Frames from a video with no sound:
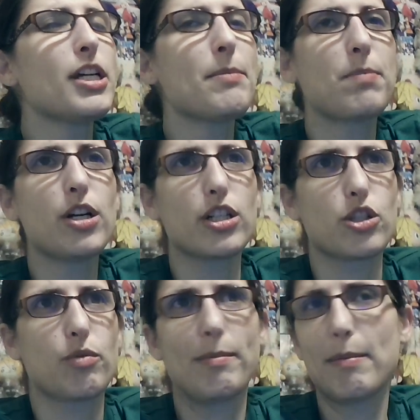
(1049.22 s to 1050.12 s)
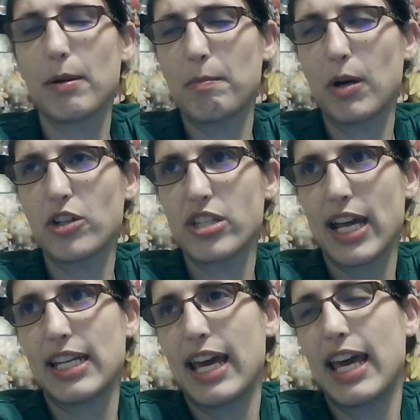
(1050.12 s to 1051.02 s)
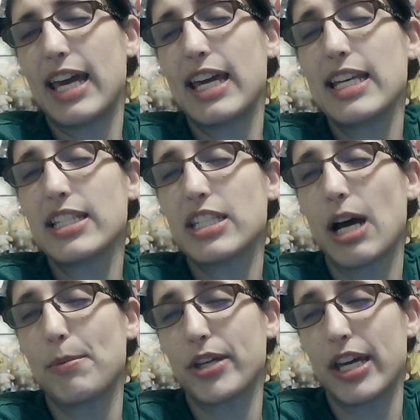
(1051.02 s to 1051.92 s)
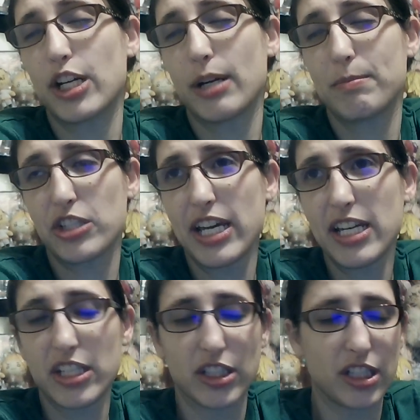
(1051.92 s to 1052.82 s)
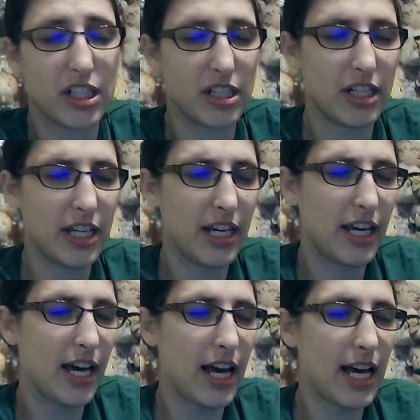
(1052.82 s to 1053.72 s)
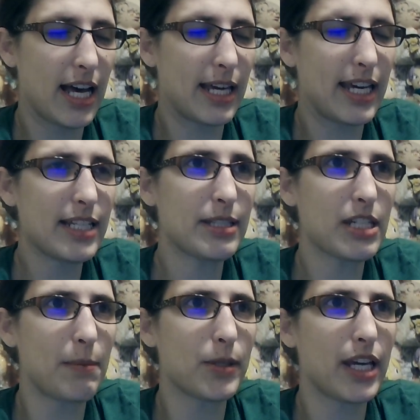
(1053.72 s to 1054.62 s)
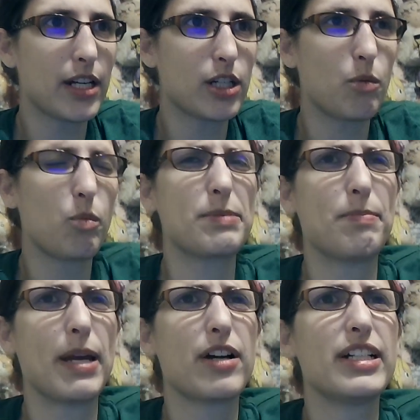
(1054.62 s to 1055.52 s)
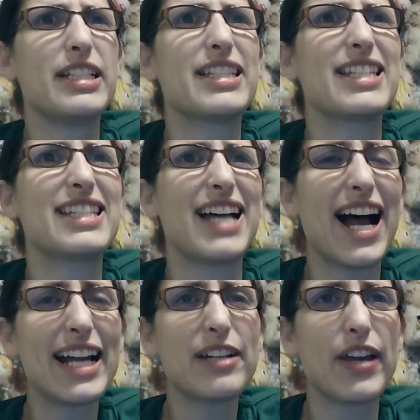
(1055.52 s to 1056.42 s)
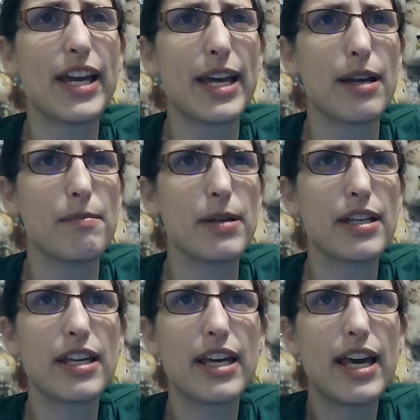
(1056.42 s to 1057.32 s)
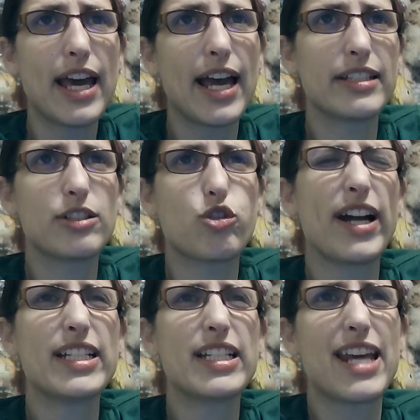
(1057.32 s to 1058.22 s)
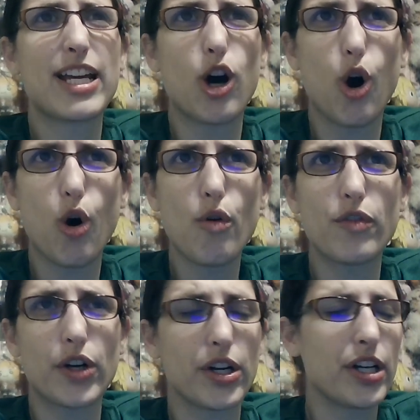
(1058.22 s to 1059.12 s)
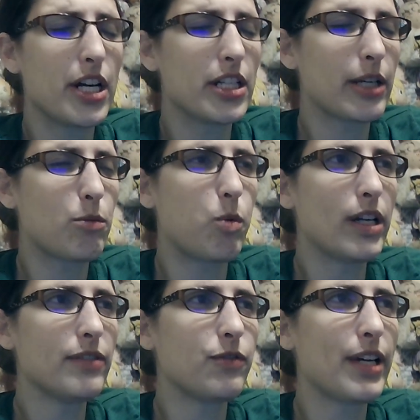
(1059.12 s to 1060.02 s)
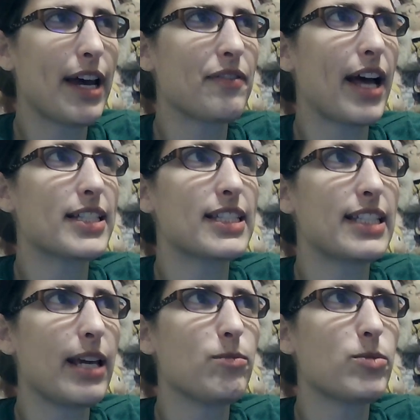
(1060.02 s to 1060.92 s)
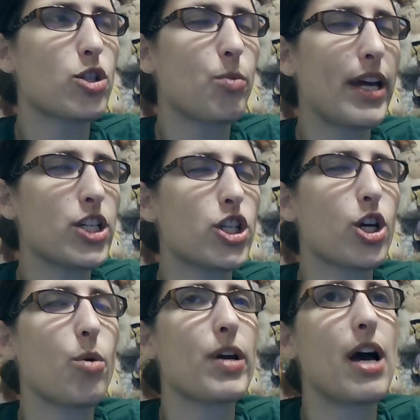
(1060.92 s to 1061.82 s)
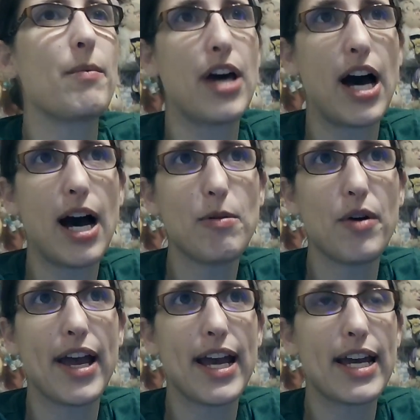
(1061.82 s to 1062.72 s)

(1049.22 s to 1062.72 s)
Burns. Remember Burns and his doppelganger in particular. His doppelganger was buried inside of him and trying to take over. Like, what if we have that same situation going on with Hamawe?